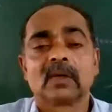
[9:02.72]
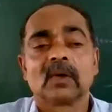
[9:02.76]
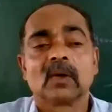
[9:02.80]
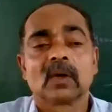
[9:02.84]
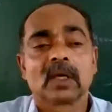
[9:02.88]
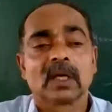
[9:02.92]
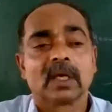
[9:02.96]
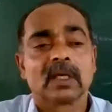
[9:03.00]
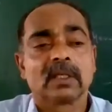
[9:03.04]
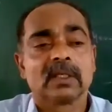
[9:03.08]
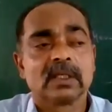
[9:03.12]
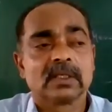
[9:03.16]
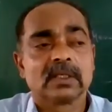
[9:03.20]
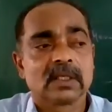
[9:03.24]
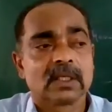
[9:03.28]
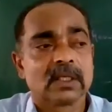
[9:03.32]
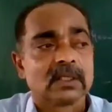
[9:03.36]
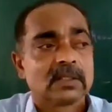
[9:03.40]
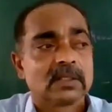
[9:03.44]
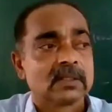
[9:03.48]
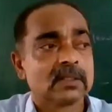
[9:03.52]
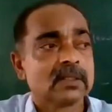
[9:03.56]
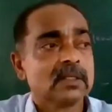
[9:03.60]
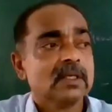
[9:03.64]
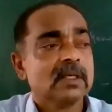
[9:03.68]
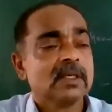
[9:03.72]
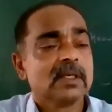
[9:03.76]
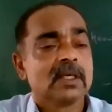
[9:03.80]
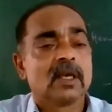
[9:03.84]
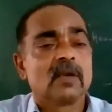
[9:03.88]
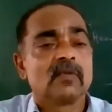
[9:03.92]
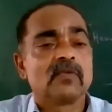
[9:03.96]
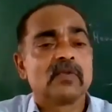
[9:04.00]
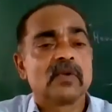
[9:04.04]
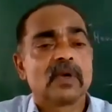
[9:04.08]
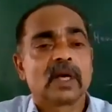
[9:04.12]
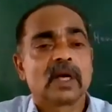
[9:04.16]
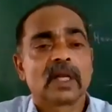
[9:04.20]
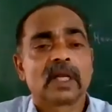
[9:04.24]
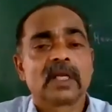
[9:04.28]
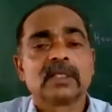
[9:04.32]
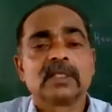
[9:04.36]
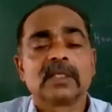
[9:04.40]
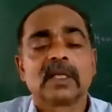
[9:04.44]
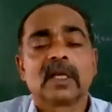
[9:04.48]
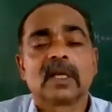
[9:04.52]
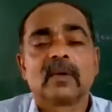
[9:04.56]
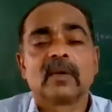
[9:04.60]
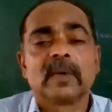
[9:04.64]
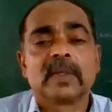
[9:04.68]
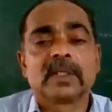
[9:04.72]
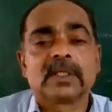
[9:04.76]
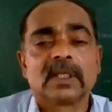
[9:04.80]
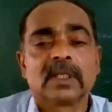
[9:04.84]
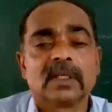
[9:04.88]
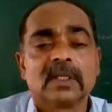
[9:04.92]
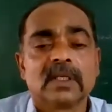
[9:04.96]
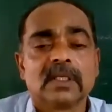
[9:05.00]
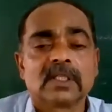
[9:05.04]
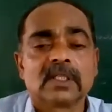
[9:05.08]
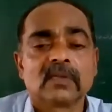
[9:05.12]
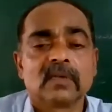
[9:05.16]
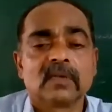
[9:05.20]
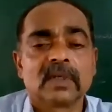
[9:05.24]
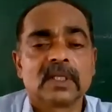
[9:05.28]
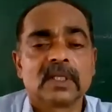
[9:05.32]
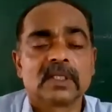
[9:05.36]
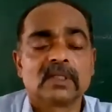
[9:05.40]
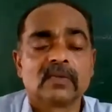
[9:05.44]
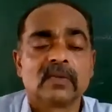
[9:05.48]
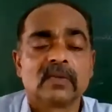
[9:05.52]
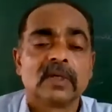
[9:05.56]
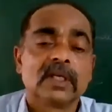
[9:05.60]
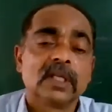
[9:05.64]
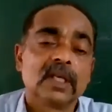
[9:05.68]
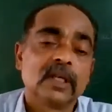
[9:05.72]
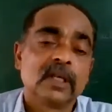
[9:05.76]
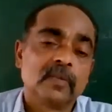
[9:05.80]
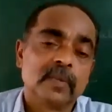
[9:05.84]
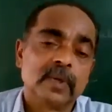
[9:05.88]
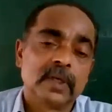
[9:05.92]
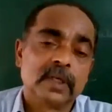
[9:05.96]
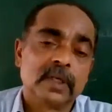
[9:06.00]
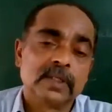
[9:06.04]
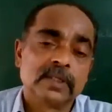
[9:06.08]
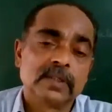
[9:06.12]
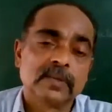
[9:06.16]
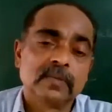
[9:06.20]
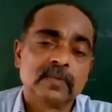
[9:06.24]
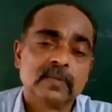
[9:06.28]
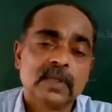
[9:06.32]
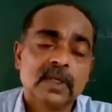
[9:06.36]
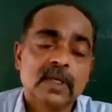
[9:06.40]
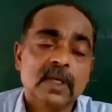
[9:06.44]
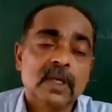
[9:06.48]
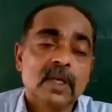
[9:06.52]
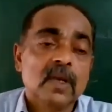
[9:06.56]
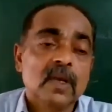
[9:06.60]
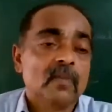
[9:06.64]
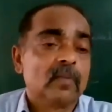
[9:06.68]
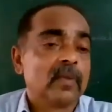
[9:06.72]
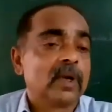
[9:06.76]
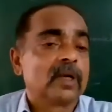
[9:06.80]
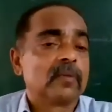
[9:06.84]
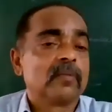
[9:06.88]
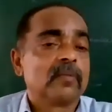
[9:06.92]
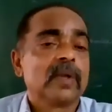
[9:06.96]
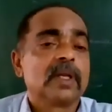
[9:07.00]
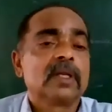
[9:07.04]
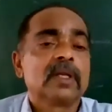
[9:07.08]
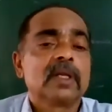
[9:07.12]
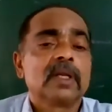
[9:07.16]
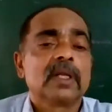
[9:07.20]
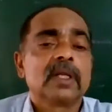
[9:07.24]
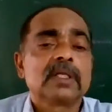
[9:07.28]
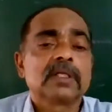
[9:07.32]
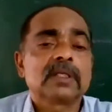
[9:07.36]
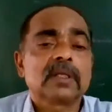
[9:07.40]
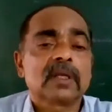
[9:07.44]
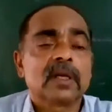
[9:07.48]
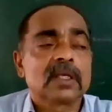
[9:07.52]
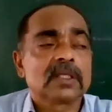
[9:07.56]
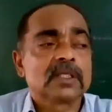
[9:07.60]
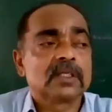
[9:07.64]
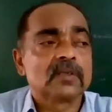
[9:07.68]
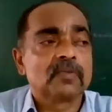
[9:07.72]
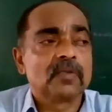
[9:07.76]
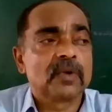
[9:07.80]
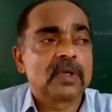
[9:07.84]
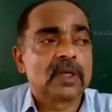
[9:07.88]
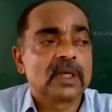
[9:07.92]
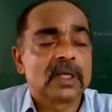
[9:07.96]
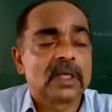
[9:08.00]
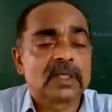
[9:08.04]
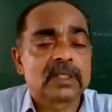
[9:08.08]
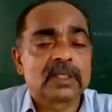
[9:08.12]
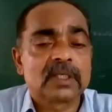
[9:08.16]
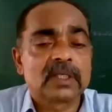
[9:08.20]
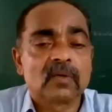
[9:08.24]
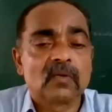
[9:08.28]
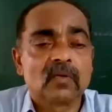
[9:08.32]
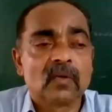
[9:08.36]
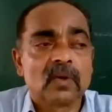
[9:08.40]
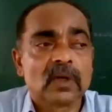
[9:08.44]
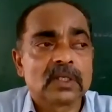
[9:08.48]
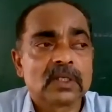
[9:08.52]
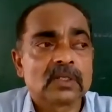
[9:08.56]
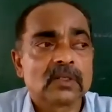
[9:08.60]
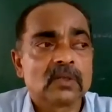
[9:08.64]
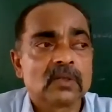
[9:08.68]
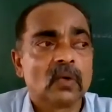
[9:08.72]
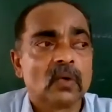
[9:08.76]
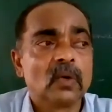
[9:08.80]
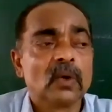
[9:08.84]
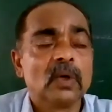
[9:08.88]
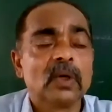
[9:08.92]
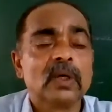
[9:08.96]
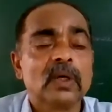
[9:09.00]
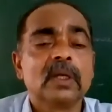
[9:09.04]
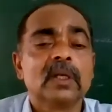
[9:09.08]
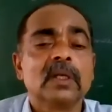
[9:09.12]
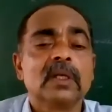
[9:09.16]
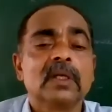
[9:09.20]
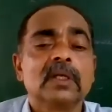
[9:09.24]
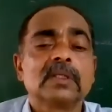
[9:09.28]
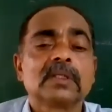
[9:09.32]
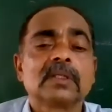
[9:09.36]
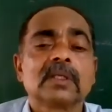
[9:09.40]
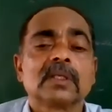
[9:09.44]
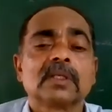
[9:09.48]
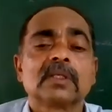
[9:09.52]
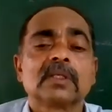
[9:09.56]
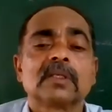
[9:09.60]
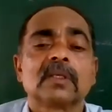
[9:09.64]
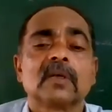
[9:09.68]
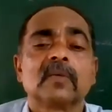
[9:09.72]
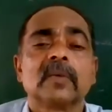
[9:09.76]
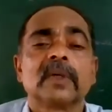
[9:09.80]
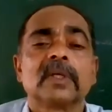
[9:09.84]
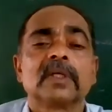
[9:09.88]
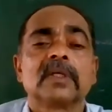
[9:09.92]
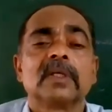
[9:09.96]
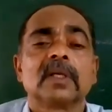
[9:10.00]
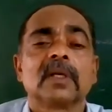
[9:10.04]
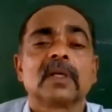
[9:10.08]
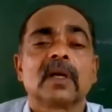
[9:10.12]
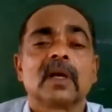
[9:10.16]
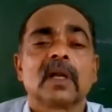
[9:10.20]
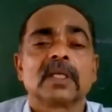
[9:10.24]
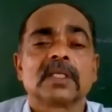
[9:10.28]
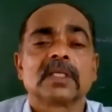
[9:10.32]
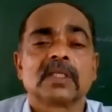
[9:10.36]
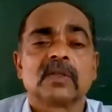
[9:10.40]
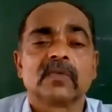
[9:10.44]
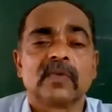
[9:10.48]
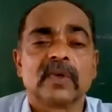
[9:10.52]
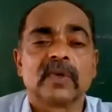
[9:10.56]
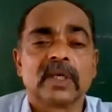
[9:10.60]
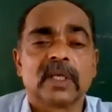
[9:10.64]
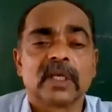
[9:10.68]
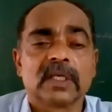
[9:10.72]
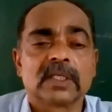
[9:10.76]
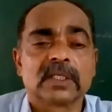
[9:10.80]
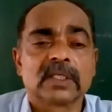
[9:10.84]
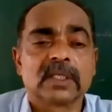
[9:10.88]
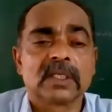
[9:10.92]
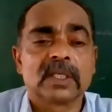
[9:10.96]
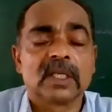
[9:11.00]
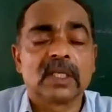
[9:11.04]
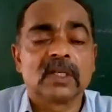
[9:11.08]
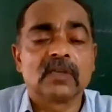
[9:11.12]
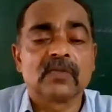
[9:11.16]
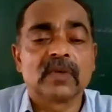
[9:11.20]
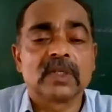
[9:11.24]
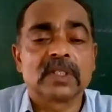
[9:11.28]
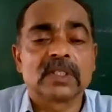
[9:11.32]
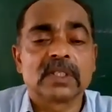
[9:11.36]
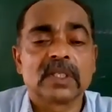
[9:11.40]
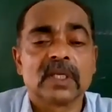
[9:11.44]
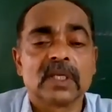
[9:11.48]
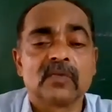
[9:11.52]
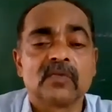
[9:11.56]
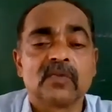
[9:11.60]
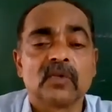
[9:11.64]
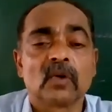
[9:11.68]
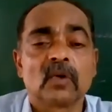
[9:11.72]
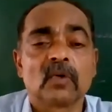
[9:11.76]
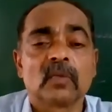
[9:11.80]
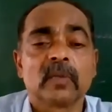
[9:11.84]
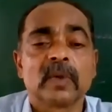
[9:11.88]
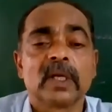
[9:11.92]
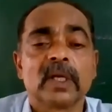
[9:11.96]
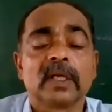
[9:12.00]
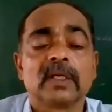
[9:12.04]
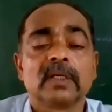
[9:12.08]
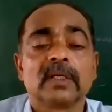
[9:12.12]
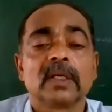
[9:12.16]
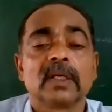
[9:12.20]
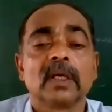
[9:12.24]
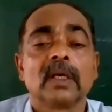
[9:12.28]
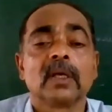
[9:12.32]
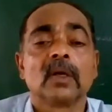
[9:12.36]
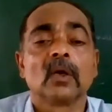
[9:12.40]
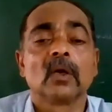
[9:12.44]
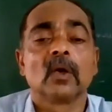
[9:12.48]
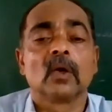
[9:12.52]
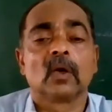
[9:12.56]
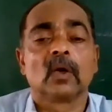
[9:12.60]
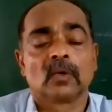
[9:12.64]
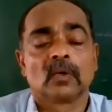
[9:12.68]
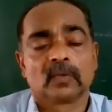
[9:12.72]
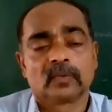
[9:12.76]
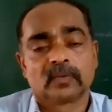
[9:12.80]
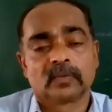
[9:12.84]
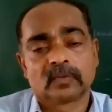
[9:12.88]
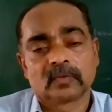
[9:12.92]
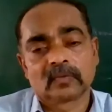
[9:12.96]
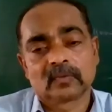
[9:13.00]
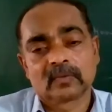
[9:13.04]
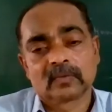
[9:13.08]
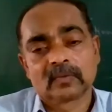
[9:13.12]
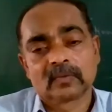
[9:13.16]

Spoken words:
okay, this is, if you arrange the elements in this way, this will take place. But Mendeleev's classification was the only systematic classification in which he formulated a law.